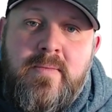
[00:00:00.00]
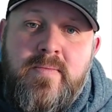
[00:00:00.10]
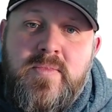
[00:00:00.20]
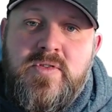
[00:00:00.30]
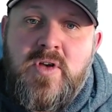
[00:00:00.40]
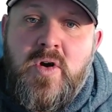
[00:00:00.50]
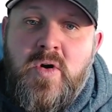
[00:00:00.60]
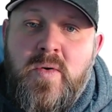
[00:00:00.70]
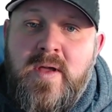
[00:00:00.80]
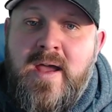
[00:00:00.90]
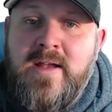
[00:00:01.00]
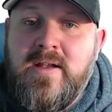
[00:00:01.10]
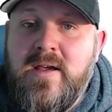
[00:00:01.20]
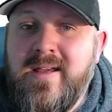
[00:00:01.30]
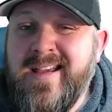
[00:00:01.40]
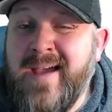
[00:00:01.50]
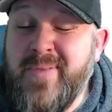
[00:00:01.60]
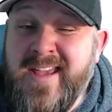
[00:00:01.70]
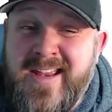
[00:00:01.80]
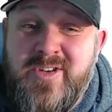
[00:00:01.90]
So I'd
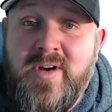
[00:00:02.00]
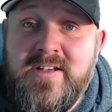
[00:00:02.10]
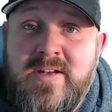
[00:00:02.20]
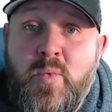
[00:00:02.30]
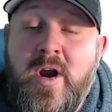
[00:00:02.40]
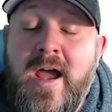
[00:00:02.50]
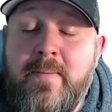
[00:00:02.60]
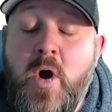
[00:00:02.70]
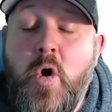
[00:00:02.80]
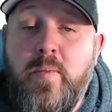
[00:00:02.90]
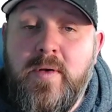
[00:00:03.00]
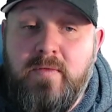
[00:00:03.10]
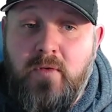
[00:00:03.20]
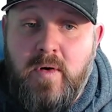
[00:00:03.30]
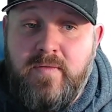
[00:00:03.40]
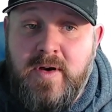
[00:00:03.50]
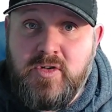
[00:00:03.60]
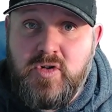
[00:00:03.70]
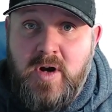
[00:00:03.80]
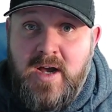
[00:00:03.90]
be interesting. What I'm hoping for,
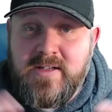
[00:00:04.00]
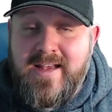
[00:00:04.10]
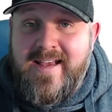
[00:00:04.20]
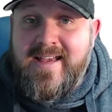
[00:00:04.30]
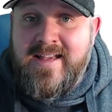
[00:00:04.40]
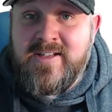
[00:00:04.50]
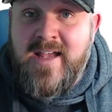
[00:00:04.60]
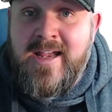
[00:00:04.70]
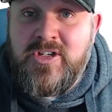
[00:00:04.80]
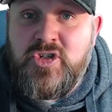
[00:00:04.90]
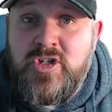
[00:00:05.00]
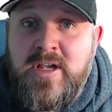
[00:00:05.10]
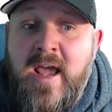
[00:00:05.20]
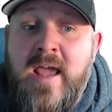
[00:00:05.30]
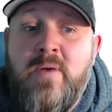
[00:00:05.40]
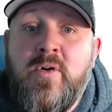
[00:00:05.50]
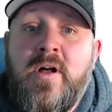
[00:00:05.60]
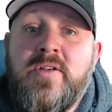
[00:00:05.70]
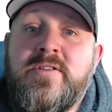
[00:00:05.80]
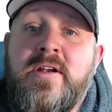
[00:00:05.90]
fingers crossed, is HGA will
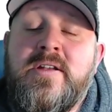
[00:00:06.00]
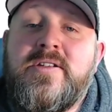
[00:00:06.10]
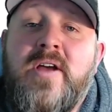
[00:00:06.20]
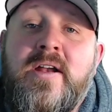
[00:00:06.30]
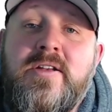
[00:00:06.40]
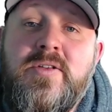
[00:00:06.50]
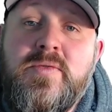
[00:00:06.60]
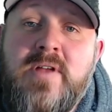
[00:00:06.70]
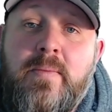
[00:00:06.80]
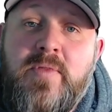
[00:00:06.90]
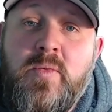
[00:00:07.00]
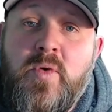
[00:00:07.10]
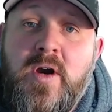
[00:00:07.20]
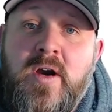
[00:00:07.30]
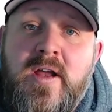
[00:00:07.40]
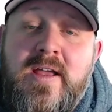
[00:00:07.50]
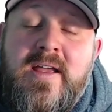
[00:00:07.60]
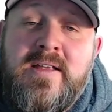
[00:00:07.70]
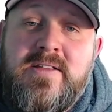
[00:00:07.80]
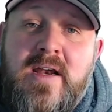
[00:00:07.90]
all of a sudden decide to do something where
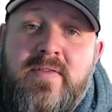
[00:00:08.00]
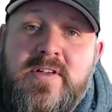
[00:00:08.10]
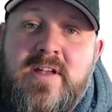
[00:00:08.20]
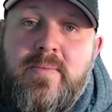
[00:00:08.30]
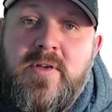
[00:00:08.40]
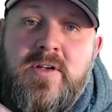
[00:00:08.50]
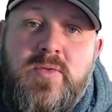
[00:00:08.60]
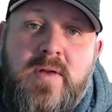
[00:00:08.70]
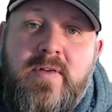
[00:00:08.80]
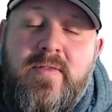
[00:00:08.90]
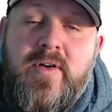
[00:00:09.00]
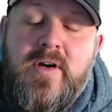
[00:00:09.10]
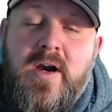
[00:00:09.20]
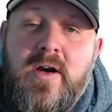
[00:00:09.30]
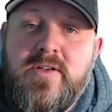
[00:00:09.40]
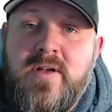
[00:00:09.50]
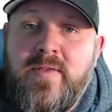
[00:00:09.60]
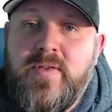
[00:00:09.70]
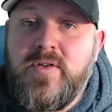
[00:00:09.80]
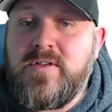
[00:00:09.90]
instead of accepting 2,500 cards on
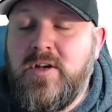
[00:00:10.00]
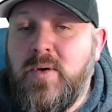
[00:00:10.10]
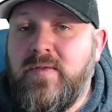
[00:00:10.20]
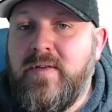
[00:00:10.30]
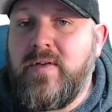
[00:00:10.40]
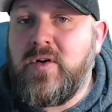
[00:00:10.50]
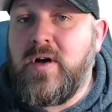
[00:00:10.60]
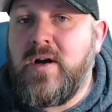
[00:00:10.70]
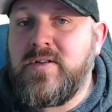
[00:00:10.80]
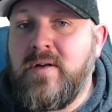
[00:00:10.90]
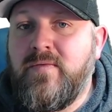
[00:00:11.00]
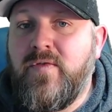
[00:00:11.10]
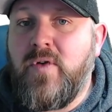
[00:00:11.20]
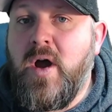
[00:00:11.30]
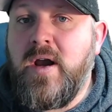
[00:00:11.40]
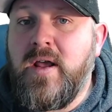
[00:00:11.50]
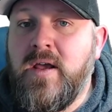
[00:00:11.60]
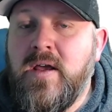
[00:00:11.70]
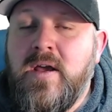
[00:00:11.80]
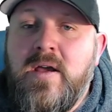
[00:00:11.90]
Thursday, 2,500 cards on
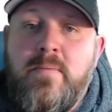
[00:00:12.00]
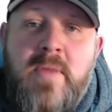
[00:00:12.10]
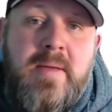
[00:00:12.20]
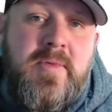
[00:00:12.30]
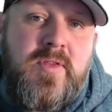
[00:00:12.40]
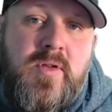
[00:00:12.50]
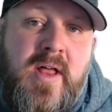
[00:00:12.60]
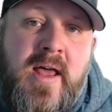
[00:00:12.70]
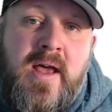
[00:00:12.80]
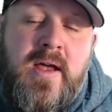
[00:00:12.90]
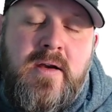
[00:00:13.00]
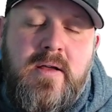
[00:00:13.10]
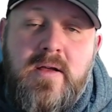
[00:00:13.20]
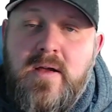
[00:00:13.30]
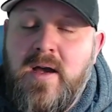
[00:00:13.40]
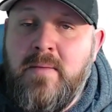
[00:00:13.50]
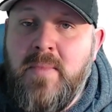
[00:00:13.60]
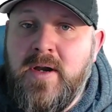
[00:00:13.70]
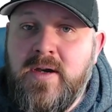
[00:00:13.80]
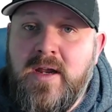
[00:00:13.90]
Friday, maybe they'll add a
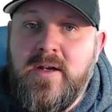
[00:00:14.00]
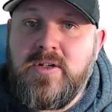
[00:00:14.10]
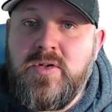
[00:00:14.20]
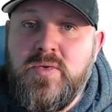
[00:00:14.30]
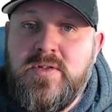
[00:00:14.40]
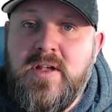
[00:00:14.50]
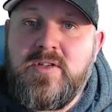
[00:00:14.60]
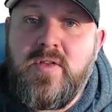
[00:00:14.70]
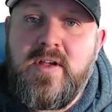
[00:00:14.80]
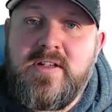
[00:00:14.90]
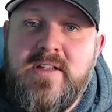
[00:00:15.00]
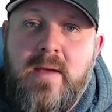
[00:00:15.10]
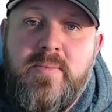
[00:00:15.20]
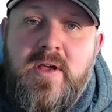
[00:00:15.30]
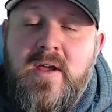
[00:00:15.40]
Monday and a Tuesday, so they accept